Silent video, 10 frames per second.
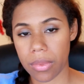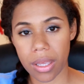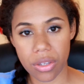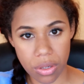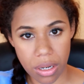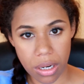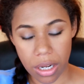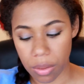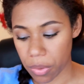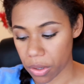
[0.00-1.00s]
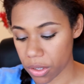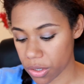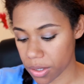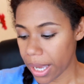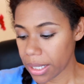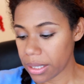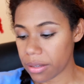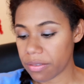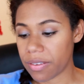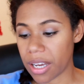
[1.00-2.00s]
Jordana nail polishes. At
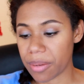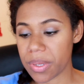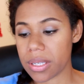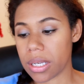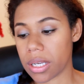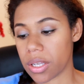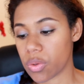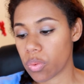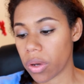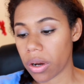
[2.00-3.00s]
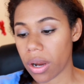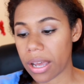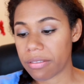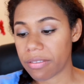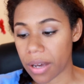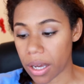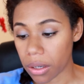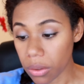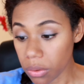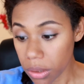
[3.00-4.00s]
the pharmacy is where I
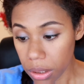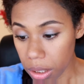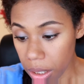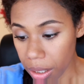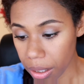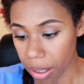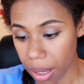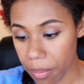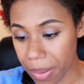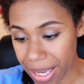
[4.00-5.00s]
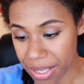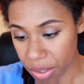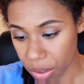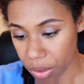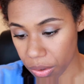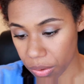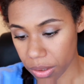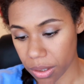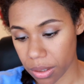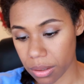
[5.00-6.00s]
found a base
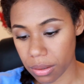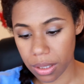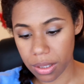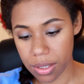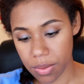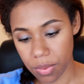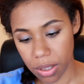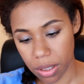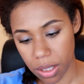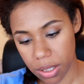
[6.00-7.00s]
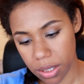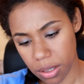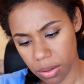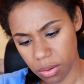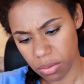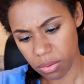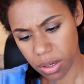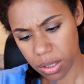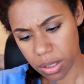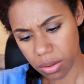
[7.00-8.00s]
coat like this one. It's,
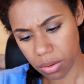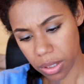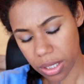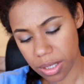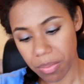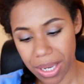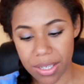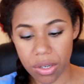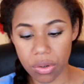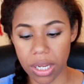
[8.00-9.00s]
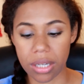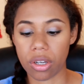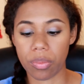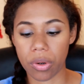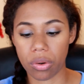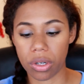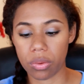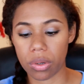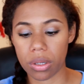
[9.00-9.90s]
what is it called? It's a base coat and top coat in